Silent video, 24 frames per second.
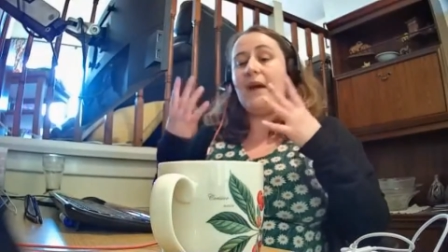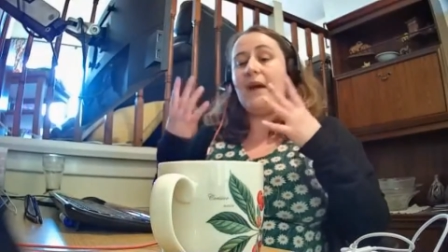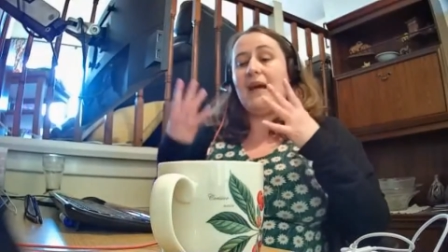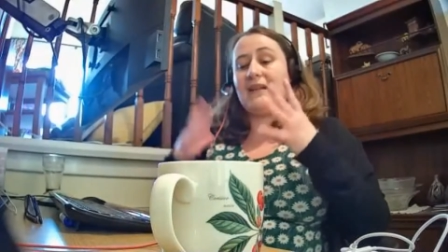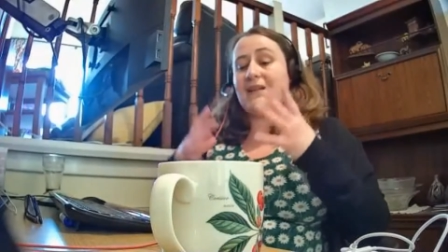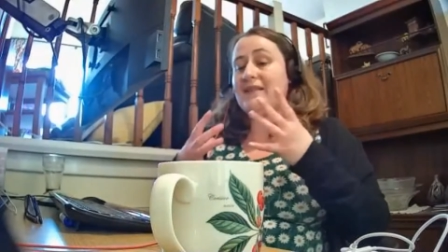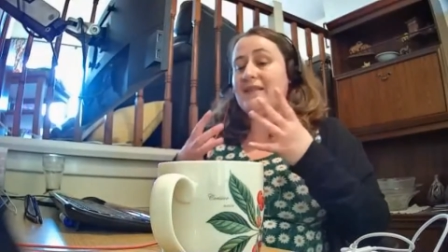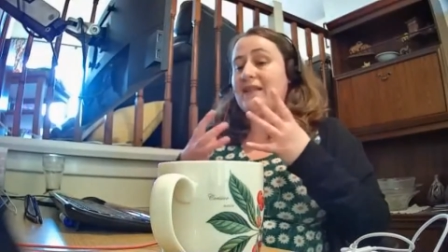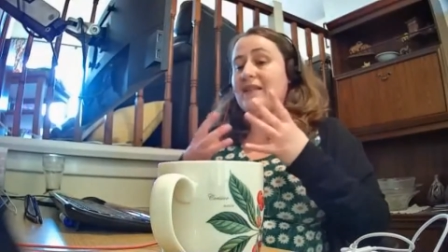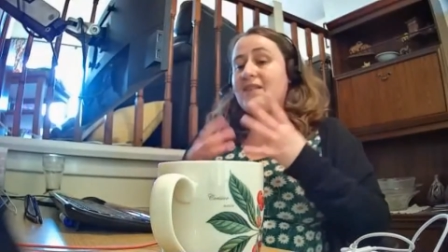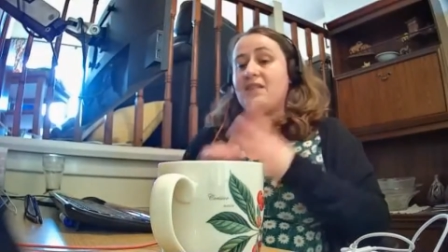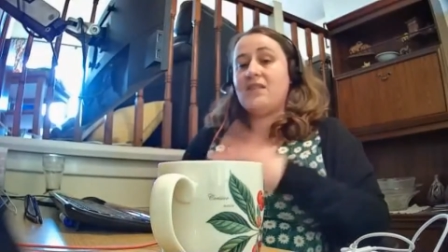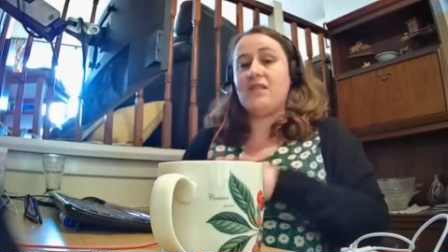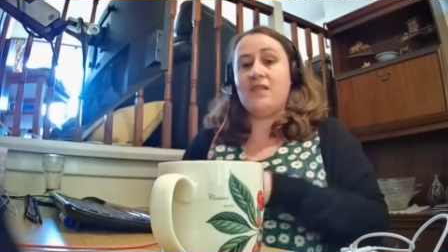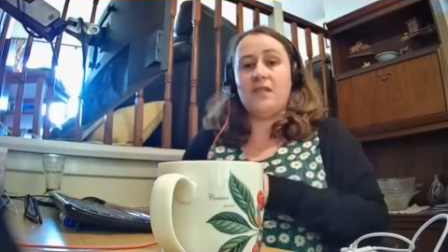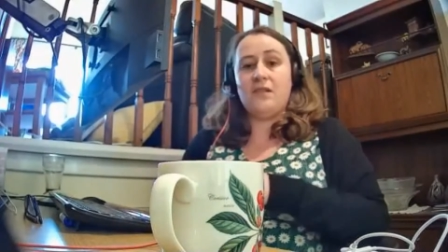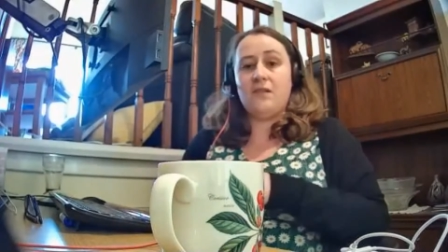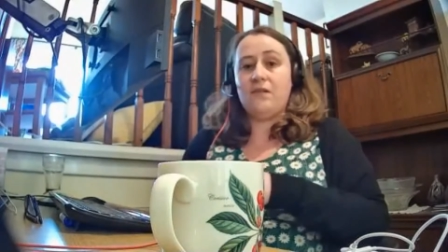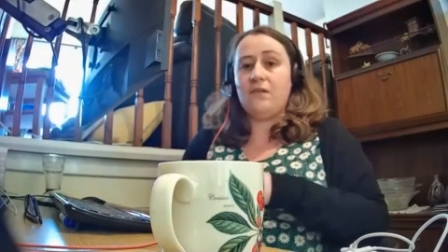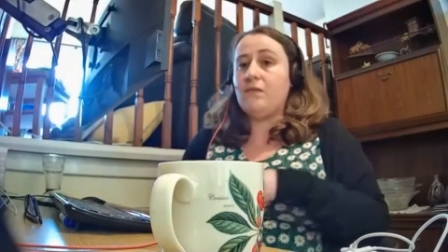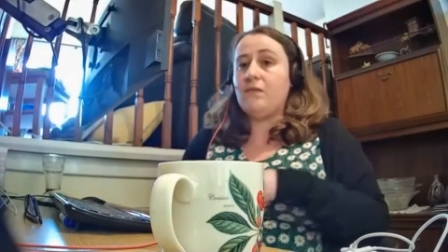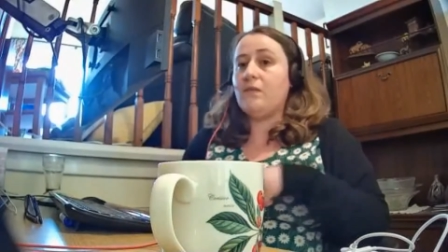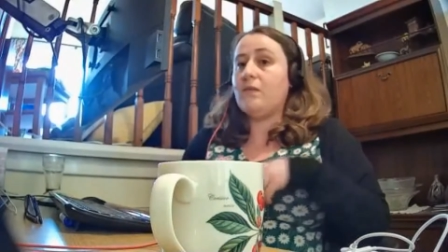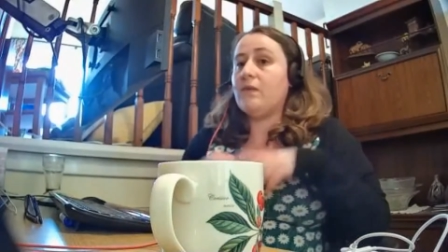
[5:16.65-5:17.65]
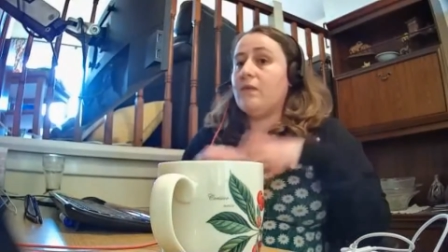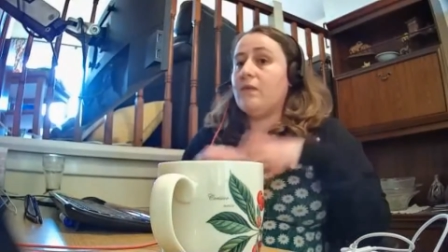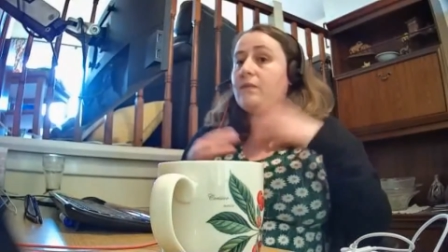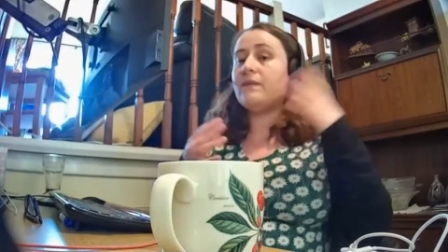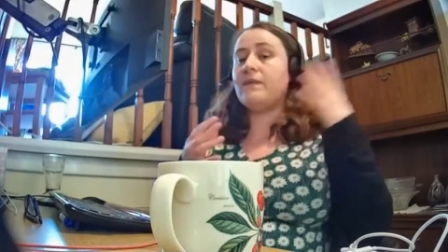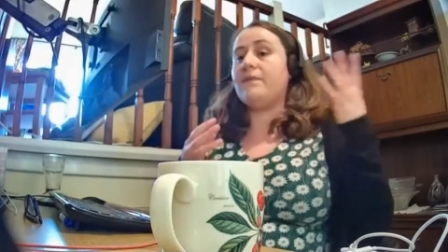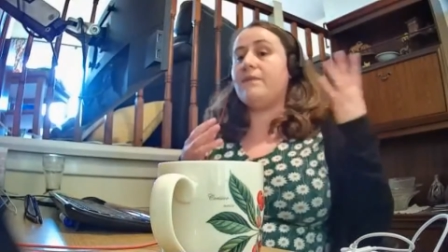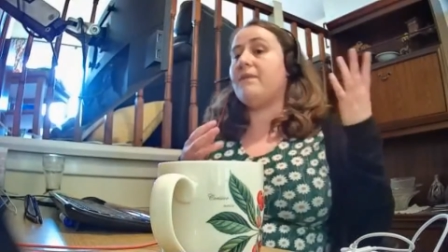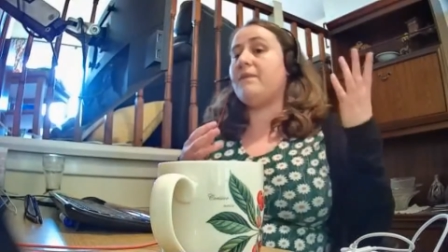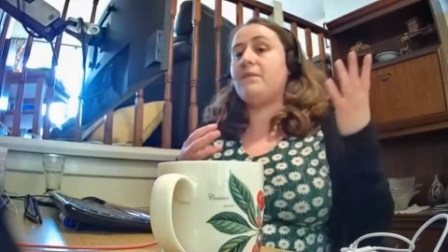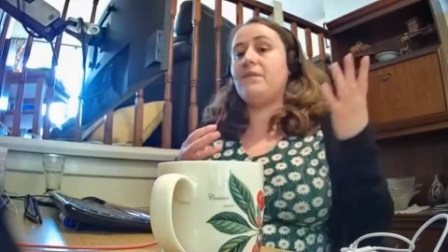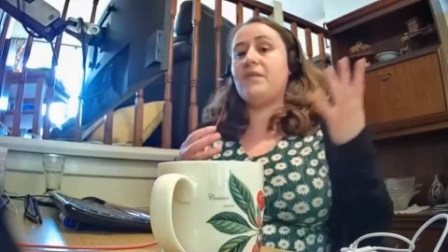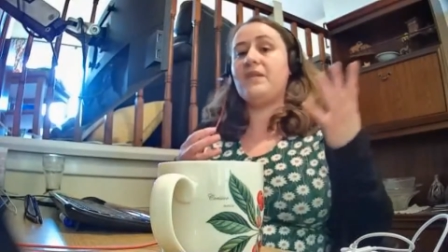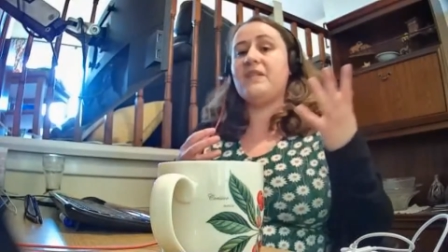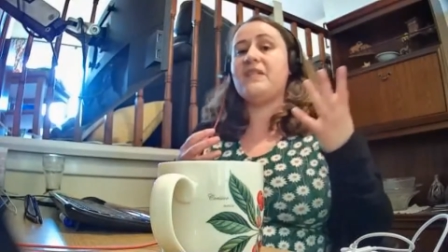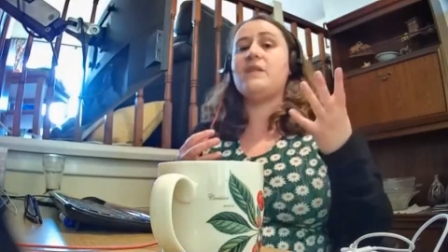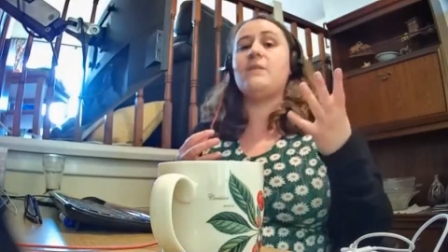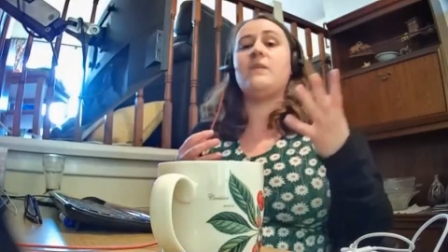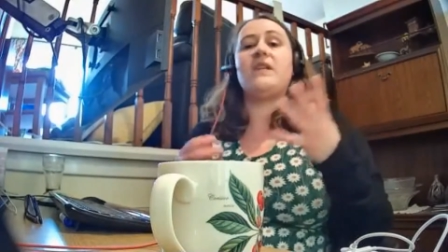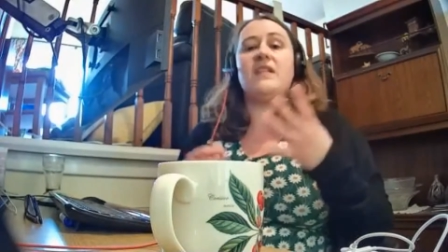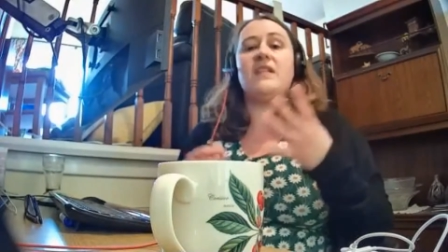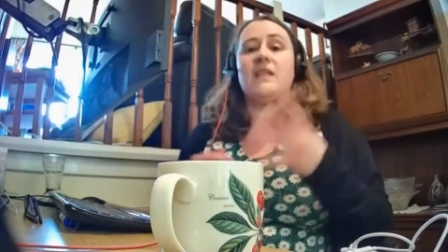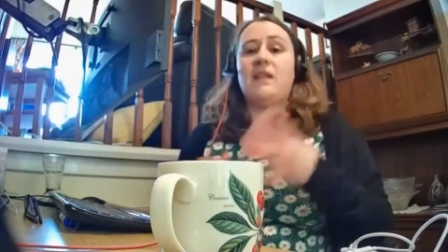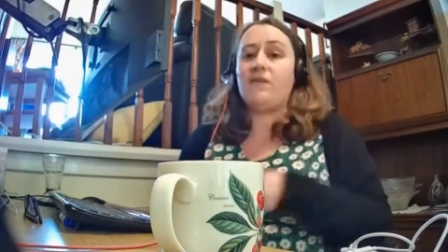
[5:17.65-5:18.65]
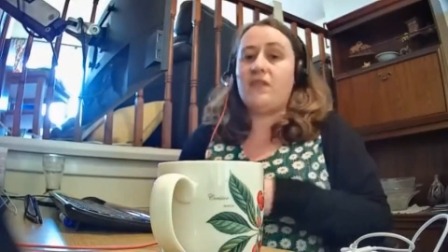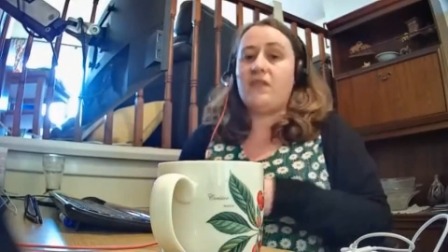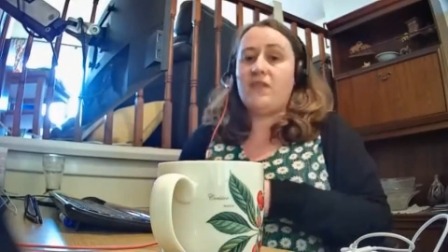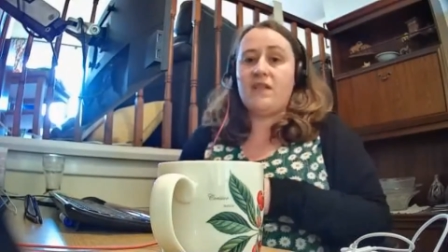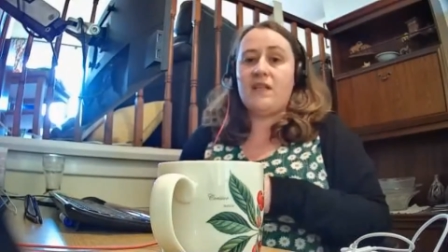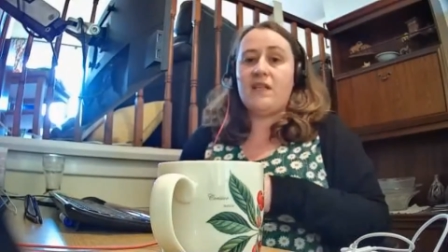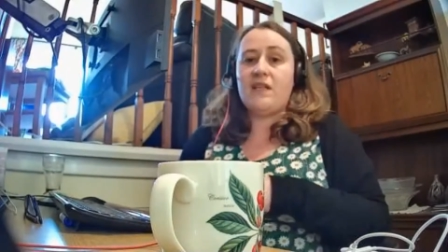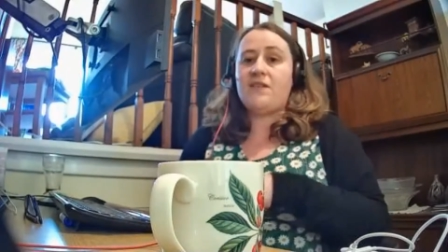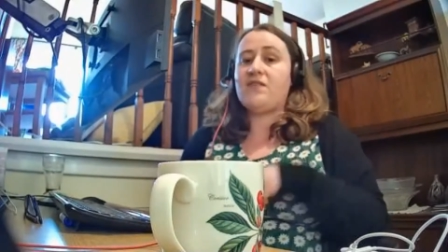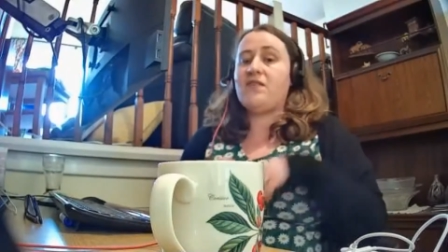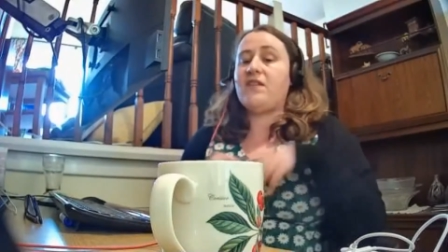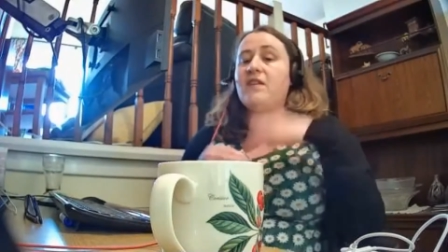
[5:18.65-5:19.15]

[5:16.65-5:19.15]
access to pretty much everything.